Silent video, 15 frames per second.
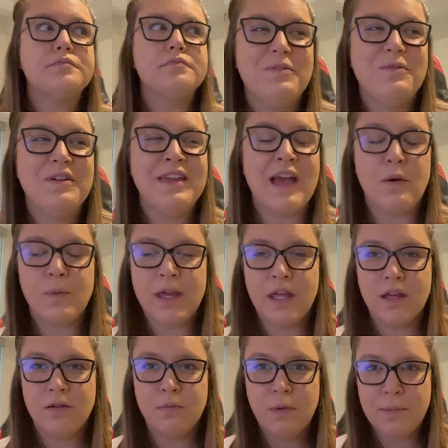Yeah,
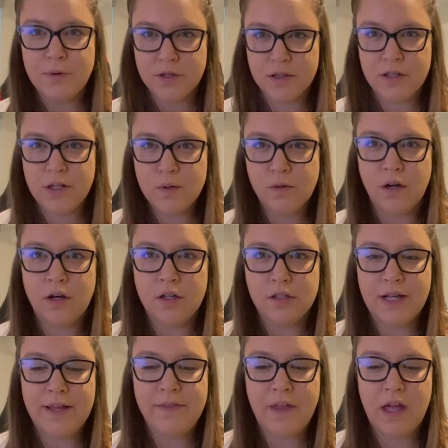we booked the U-Haul,
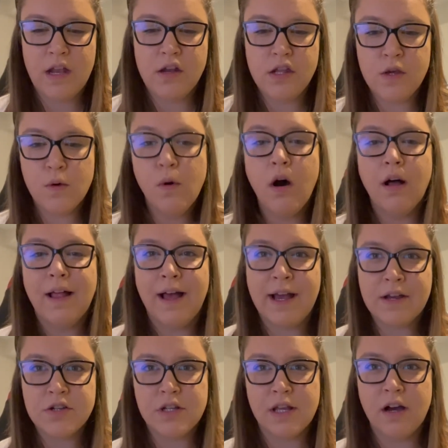and then U-Haul
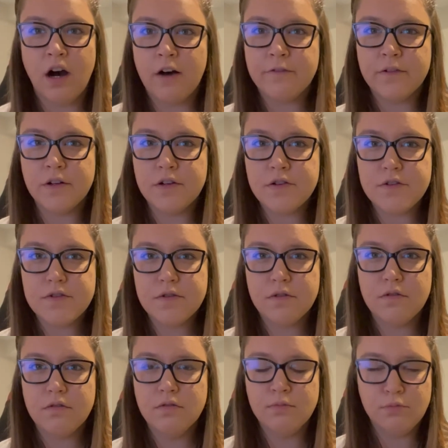actually offers
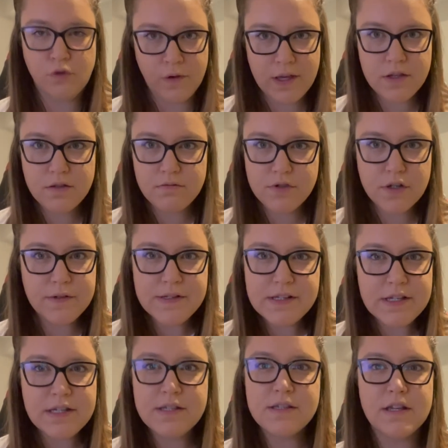moving
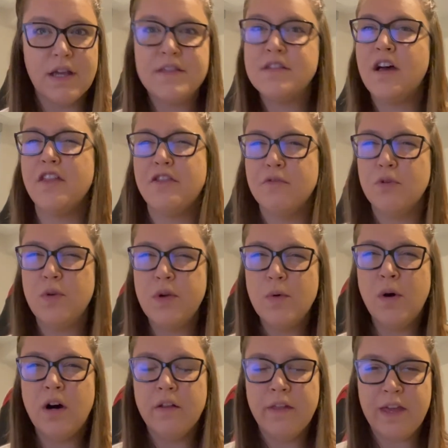services. It's not through
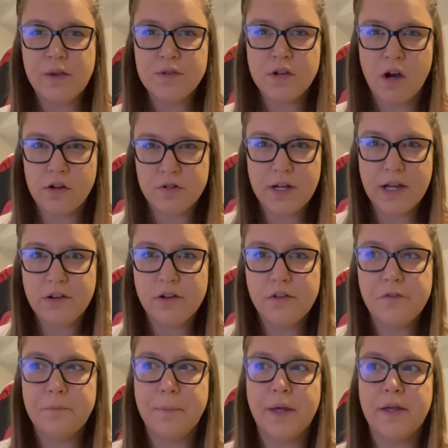U-Haul, they use
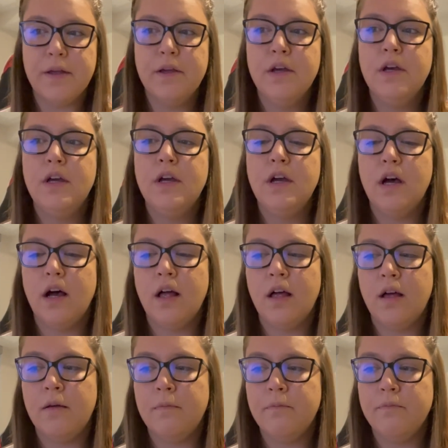contractors, but
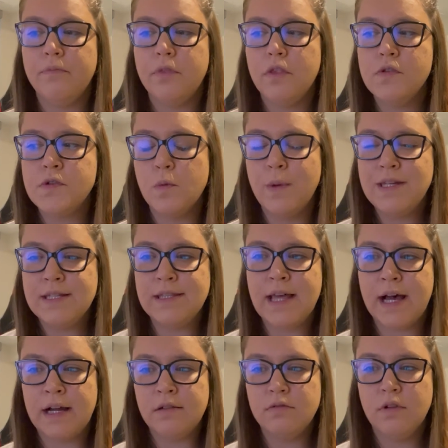so we did
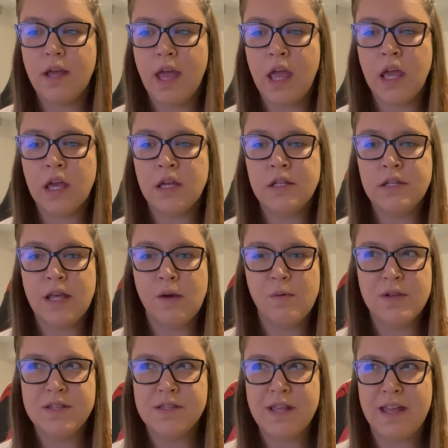that, and it
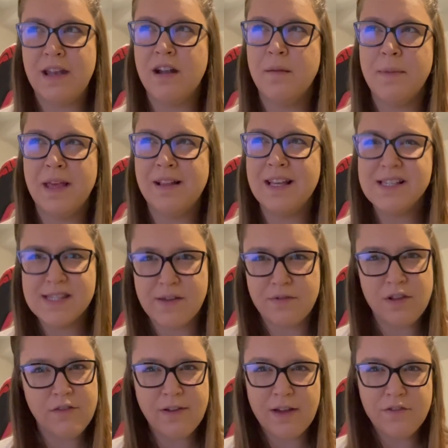ended up being like
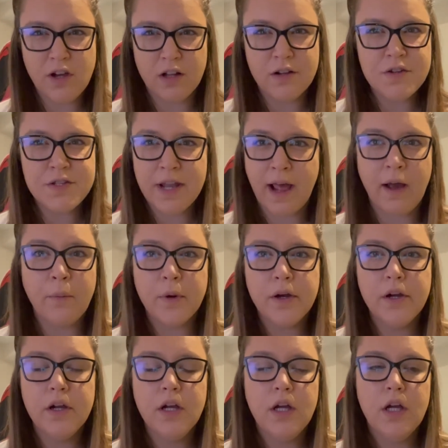$75 an hour.